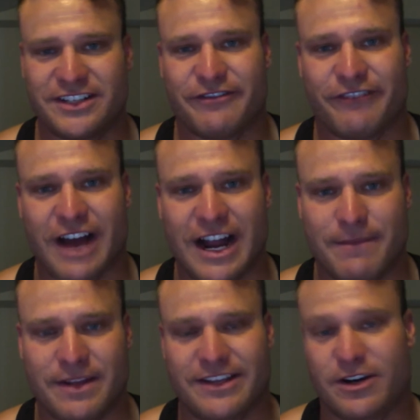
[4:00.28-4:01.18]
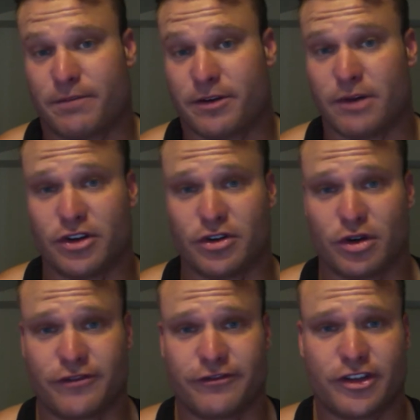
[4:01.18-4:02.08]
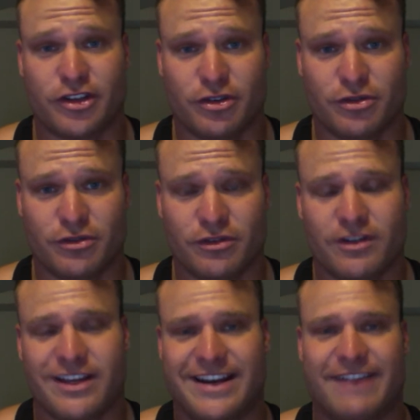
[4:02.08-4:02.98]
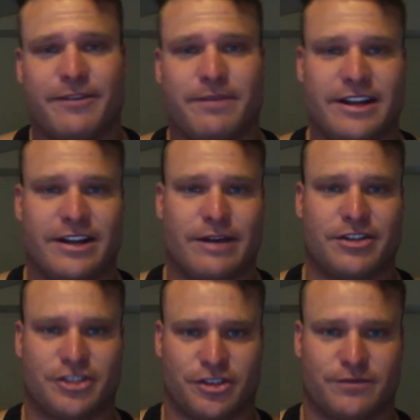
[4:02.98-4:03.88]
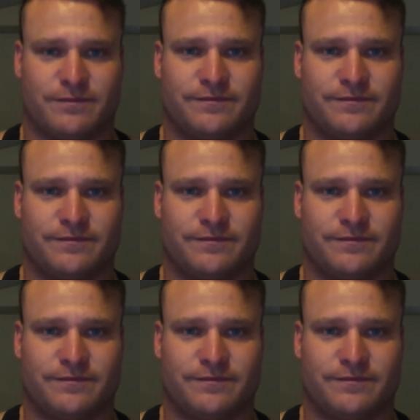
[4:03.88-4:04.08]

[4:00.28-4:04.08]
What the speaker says: environment that will promote growth for you and everybody around you.